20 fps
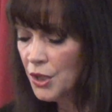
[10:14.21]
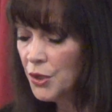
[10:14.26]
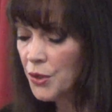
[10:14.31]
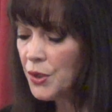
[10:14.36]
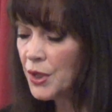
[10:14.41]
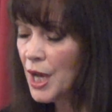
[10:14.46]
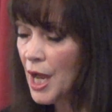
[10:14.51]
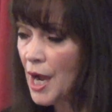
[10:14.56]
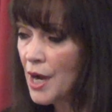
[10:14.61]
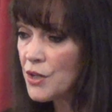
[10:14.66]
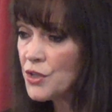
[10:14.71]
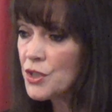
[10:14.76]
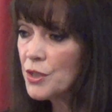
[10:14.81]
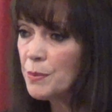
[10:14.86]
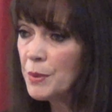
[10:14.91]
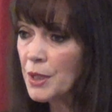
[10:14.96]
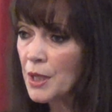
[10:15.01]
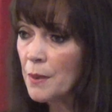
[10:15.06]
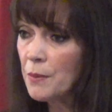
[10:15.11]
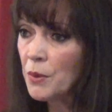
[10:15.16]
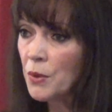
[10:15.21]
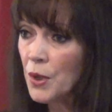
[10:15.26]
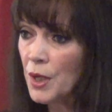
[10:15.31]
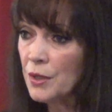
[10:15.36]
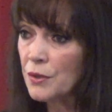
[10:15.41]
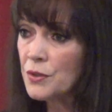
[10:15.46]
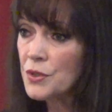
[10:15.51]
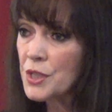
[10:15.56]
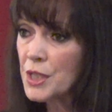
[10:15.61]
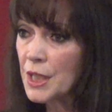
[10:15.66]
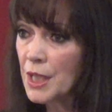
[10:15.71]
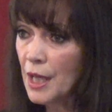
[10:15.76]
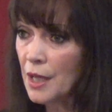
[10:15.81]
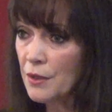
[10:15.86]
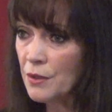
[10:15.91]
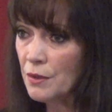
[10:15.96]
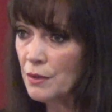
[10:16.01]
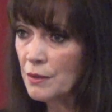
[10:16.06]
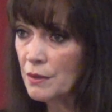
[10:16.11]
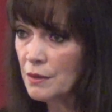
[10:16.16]
you can actually become greater
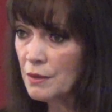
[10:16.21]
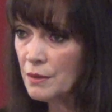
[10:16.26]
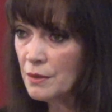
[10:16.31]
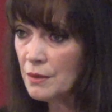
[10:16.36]
together.